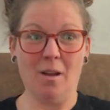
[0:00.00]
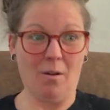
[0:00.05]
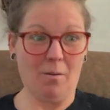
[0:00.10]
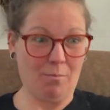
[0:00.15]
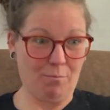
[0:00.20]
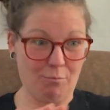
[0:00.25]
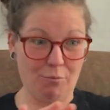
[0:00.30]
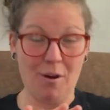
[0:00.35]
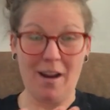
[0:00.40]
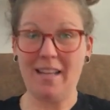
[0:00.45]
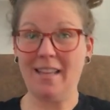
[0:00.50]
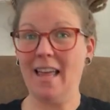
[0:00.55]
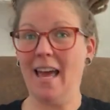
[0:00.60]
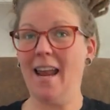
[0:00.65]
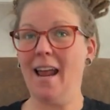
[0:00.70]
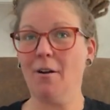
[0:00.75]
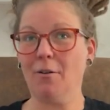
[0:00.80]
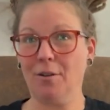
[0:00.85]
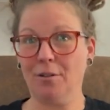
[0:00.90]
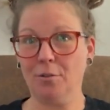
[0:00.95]
break that
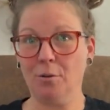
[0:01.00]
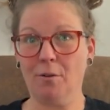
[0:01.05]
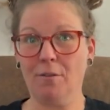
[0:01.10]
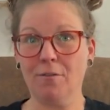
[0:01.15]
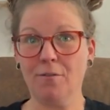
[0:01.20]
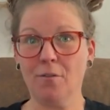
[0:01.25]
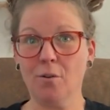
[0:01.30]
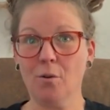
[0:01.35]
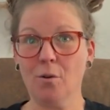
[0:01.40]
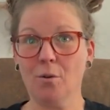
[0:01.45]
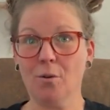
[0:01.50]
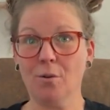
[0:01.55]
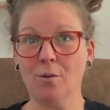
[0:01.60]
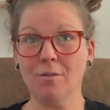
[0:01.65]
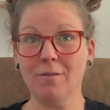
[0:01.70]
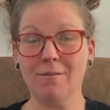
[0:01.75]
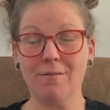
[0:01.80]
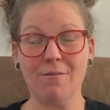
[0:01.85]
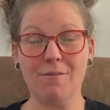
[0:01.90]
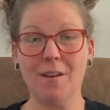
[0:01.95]
out into a
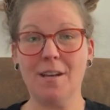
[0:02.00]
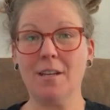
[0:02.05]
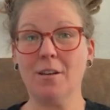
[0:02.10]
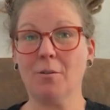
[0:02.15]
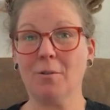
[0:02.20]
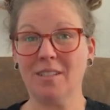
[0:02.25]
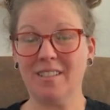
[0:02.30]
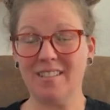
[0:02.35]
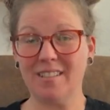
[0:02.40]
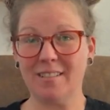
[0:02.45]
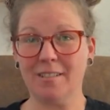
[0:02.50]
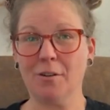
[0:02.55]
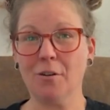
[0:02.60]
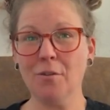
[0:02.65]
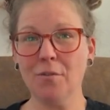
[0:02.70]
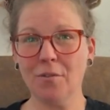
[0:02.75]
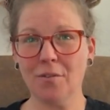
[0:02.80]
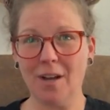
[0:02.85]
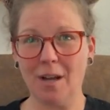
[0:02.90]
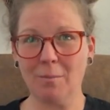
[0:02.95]
full video
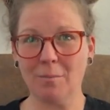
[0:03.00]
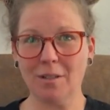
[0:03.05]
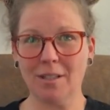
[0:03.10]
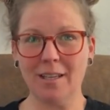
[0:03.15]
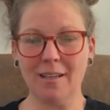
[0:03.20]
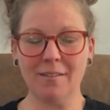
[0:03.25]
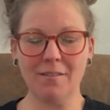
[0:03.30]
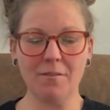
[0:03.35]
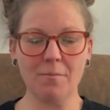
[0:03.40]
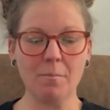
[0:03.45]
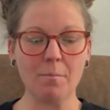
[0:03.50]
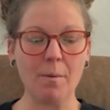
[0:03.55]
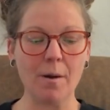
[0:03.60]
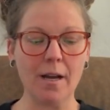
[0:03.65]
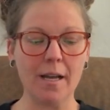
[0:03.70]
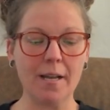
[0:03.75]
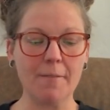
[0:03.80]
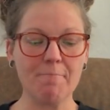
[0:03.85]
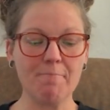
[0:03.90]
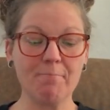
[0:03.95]
itself, I believe.
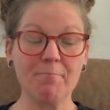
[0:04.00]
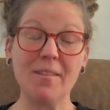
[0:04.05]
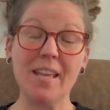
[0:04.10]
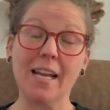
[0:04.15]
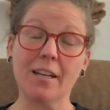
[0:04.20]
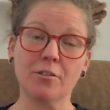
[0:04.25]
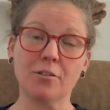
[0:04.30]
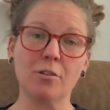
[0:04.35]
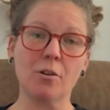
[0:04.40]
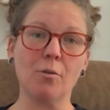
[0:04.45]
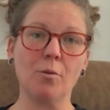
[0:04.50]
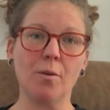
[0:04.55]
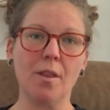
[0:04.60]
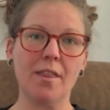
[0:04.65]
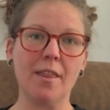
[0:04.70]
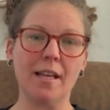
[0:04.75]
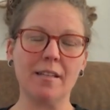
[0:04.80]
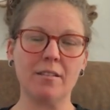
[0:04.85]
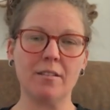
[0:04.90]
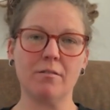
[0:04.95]
But yeah, so
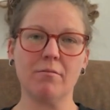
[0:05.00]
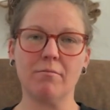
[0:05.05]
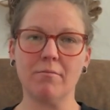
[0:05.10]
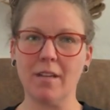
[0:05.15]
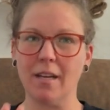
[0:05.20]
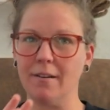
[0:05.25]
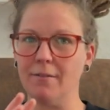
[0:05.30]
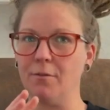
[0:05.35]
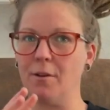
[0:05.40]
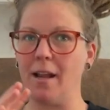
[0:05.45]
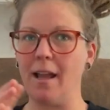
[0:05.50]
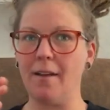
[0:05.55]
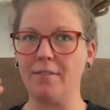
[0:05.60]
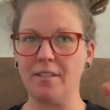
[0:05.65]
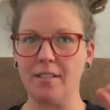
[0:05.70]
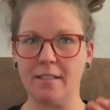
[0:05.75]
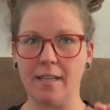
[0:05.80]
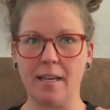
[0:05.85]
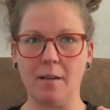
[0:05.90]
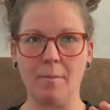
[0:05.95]
that's kind of what I have to
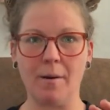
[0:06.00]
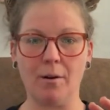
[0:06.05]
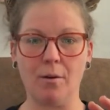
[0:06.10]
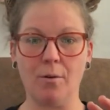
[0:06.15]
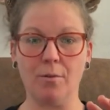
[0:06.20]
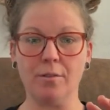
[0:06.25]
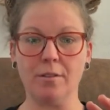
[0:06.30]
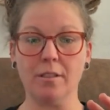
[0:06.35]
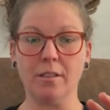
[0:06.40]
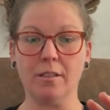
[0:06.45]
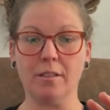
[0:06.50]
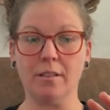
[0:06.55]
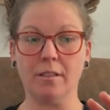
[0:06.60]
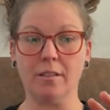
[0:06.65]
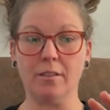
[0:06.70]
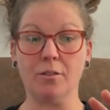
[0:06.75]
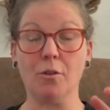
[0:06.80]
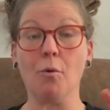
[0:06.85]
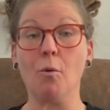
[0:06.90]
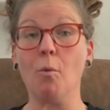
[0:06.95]
say about
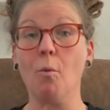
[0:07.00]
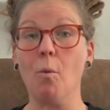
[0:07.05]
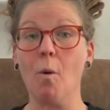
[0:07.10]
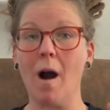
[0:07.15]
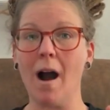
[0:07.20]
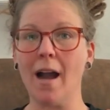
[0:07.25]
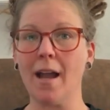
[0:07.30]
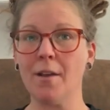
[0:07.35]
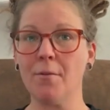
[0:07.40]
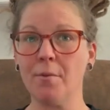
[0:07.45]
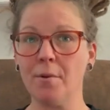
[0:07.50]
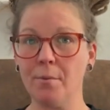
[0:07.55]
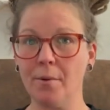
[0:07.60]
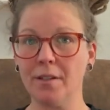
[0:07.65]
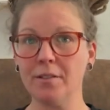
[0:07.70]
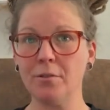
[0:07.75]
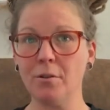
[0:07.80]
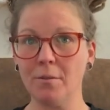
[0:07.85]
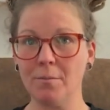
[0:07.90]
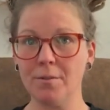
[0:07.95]
the why we
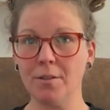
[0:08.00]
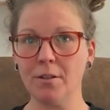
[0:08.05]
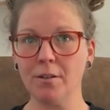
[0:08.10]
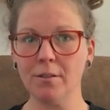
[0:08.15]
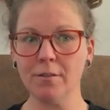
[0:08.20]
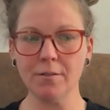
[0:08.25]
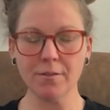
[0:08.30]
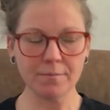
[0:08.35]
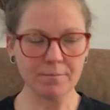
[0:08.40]
want to observe.